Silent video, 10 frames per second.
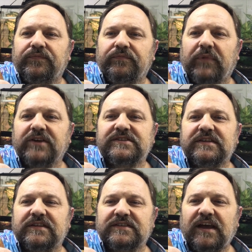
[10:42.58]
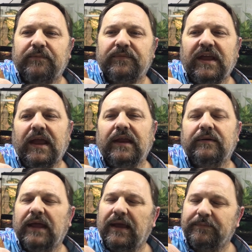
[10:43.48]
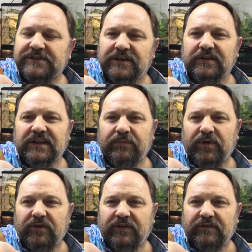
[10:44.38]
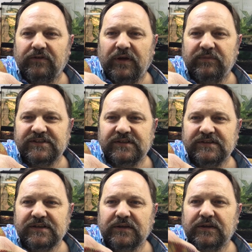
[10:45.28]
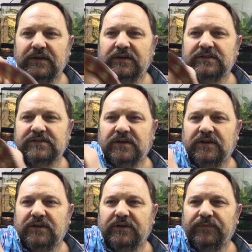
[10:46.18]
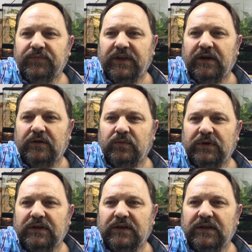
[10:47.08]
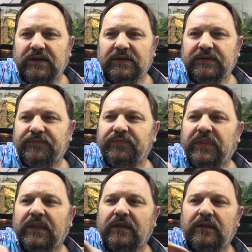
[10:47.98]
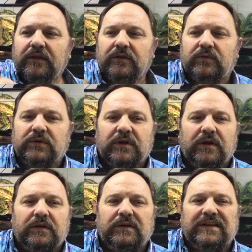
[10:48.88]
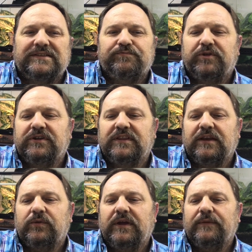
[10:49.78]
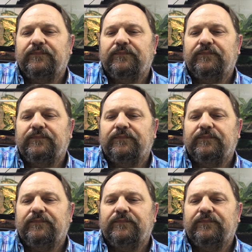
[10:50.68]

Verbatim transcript: most of the time, and absolutely perfect for Amazons. So yeah, we'll go, let's put it that way.